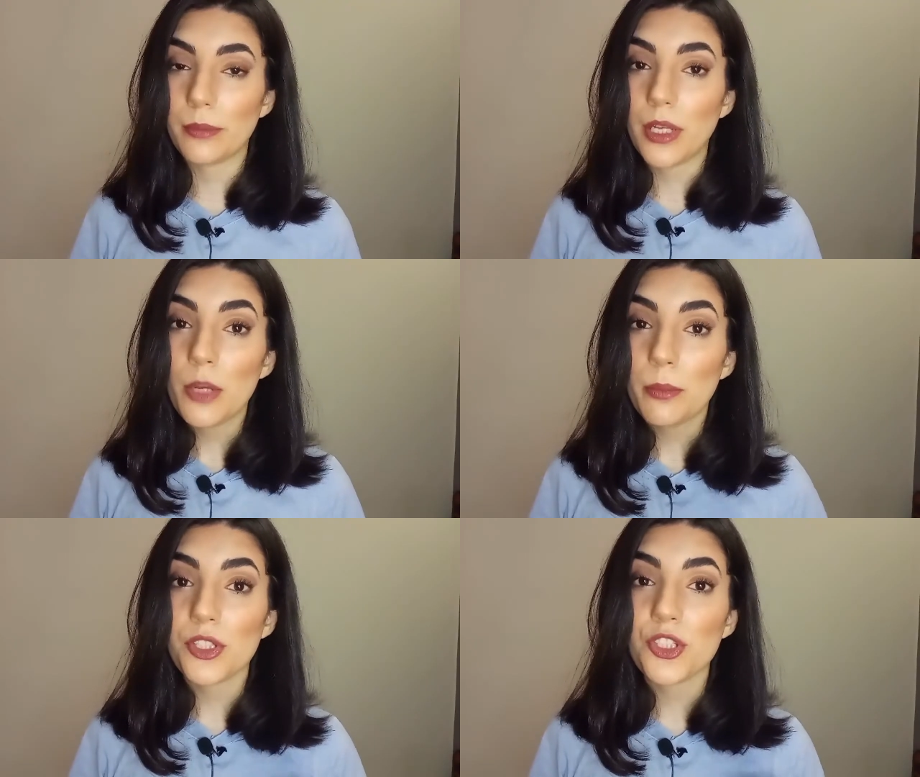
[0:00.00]
but
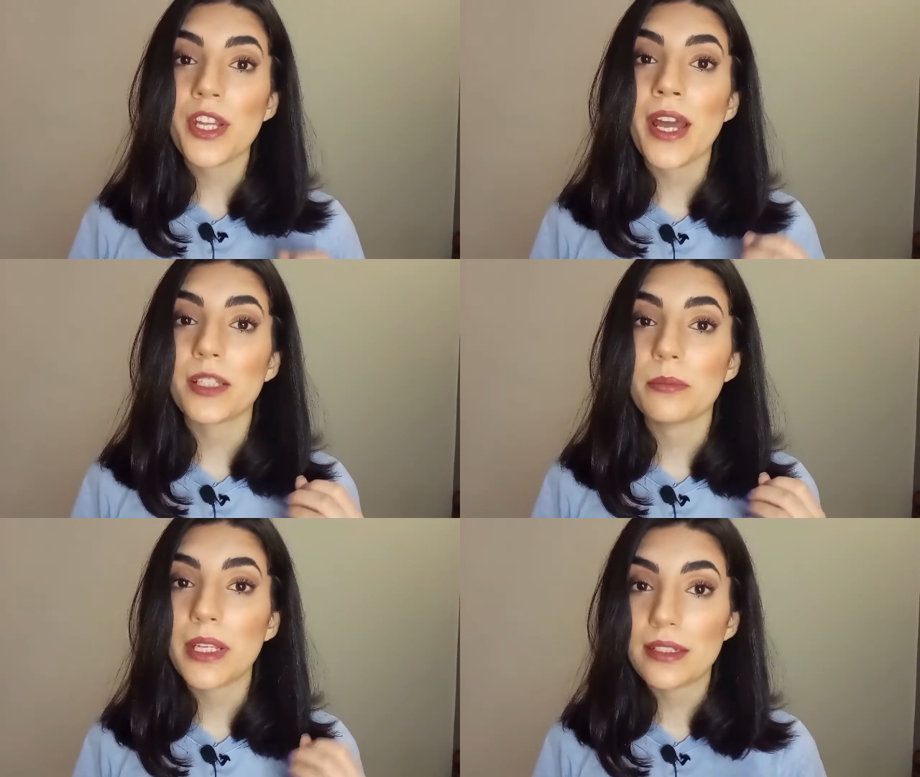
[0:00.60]
she
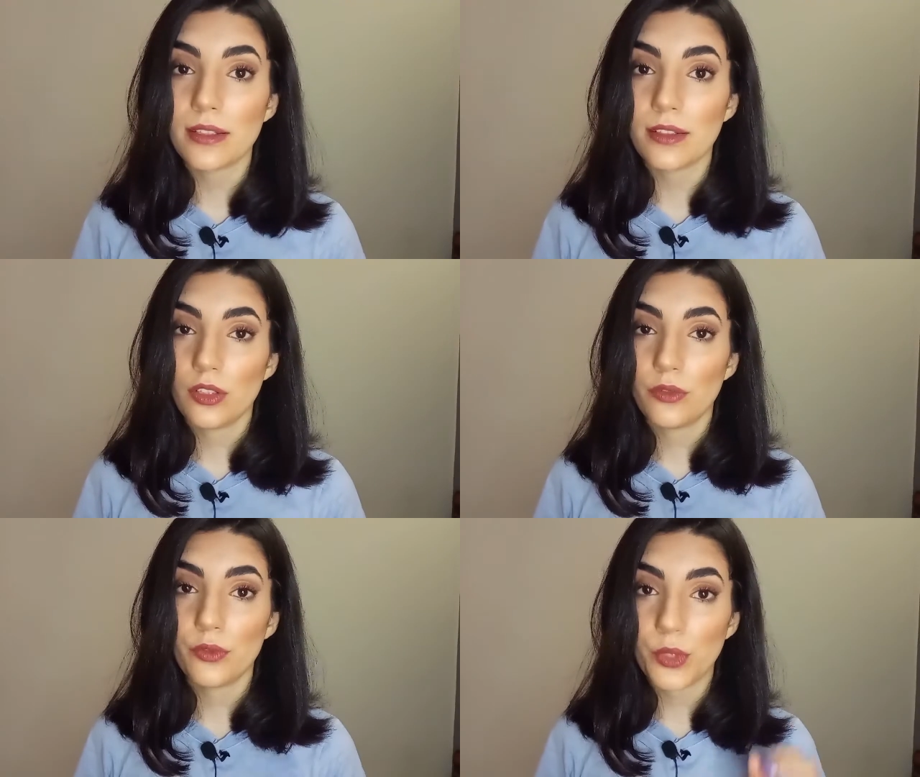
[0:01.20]
admits it for
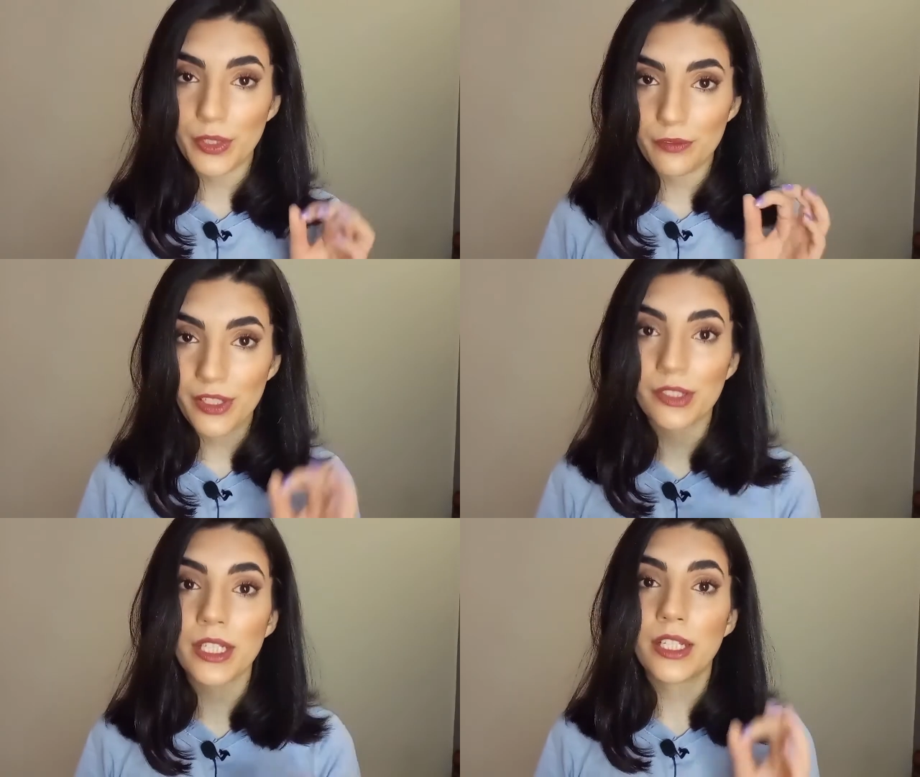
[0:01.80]
a very,
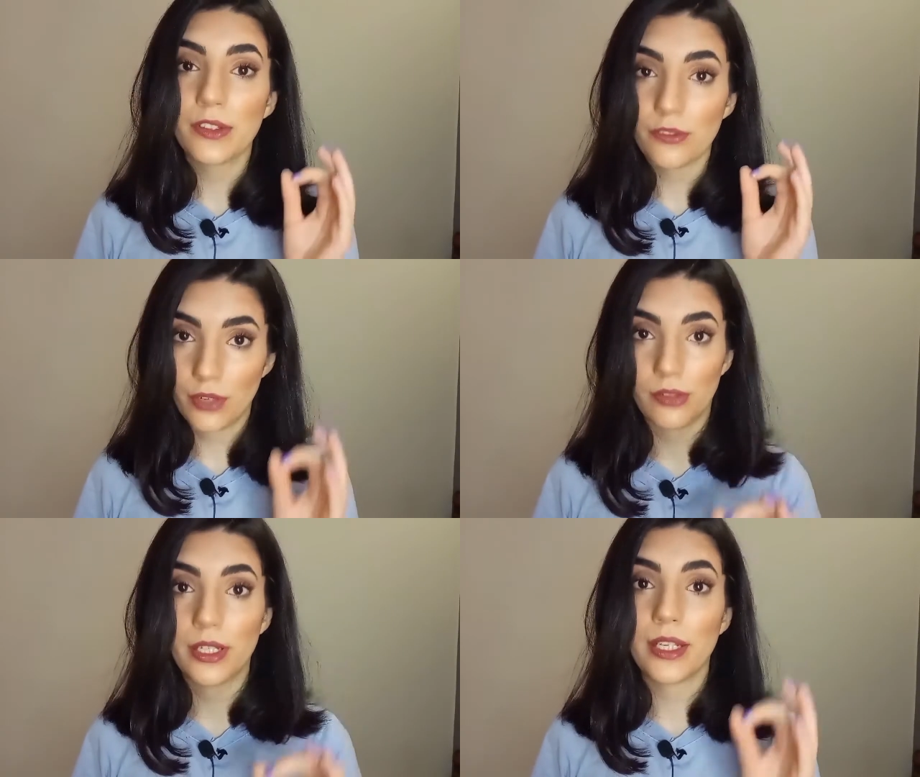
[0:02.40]
very
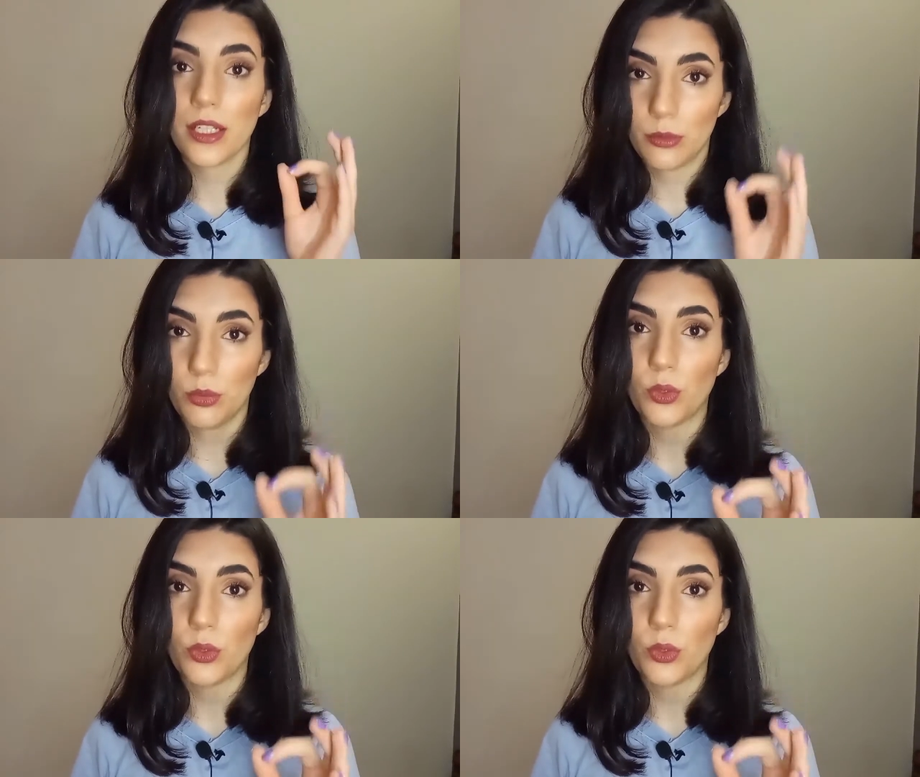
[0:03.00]
important